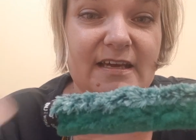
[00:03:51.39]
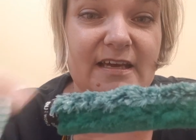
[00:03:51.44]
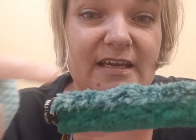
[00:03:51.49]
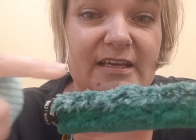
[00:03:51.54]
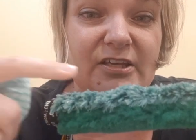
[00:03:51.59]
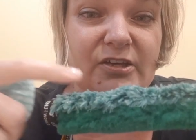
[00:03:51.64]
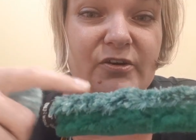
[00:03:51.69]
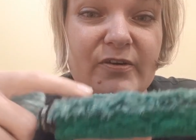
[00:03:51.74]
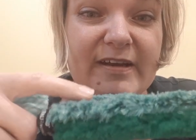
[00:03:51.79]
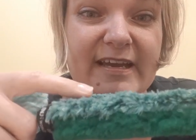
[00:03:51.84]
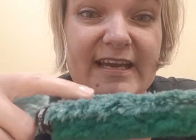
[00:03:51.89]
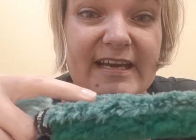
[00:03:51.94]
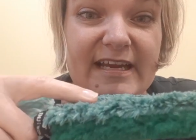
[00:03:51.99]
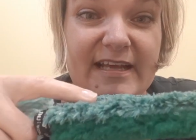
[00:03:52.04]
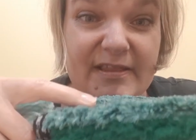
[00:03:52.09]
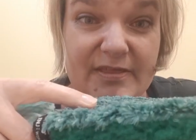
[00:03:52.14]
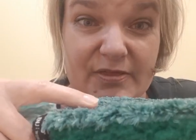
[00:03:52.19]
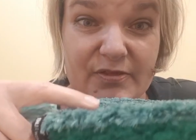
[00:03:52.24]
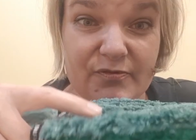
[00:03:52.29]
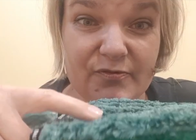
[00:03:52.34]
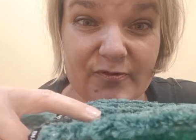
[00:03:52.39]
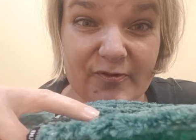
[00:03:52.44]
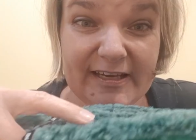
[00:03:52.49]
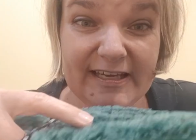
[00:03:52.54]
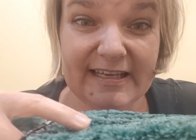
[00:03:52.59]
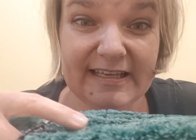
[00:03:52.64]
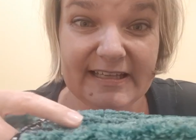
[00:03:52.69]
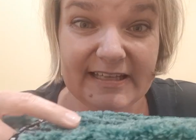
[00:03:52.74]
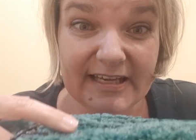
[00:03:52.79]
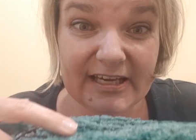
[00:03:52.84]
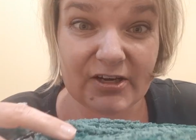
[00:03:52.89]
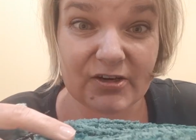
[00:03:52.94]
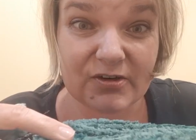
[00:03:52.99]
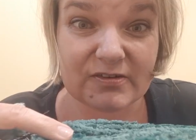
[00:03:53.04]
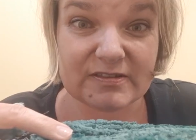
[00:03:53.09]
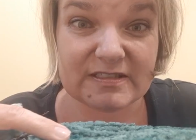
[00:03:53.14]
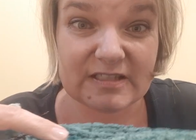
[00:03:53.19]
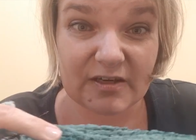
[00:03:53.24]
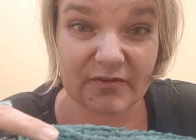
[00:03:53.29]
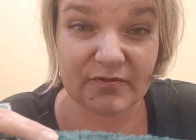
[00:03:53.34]
You're getting 3
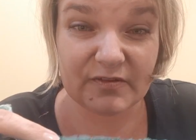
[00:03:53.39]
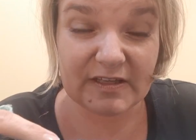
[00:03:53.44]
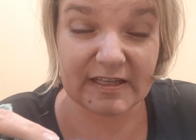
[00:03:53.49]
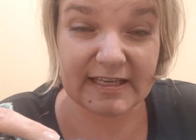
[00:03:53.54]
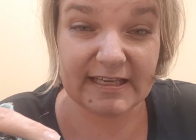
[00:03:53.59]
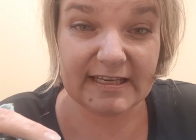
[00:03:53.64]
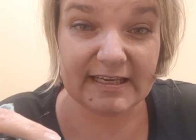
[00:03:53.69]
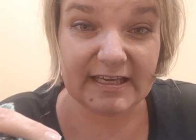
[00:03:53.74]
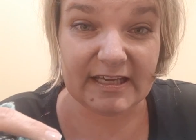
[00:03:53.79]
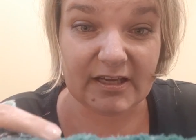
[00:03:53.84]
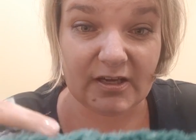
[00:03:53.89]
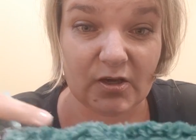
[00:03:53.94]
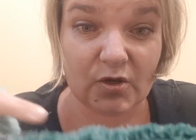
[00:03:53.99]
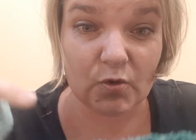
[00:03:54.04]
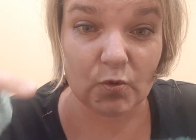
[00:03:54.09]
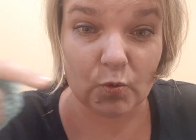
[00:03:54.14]
years of cleaning